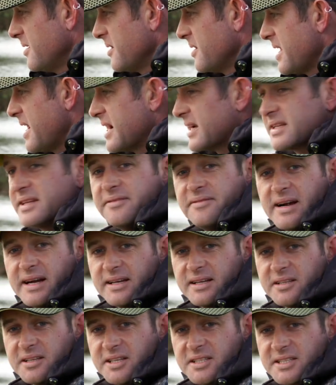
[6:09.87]
The active
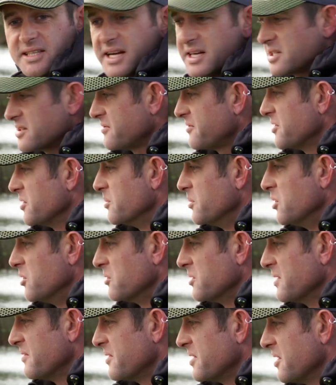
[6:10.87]
angler does catch a few
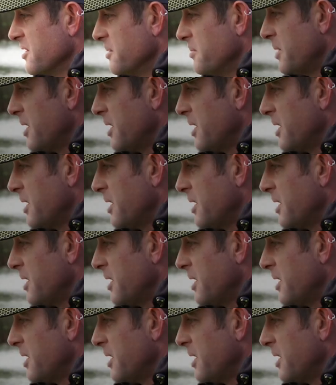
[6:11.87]
more even on the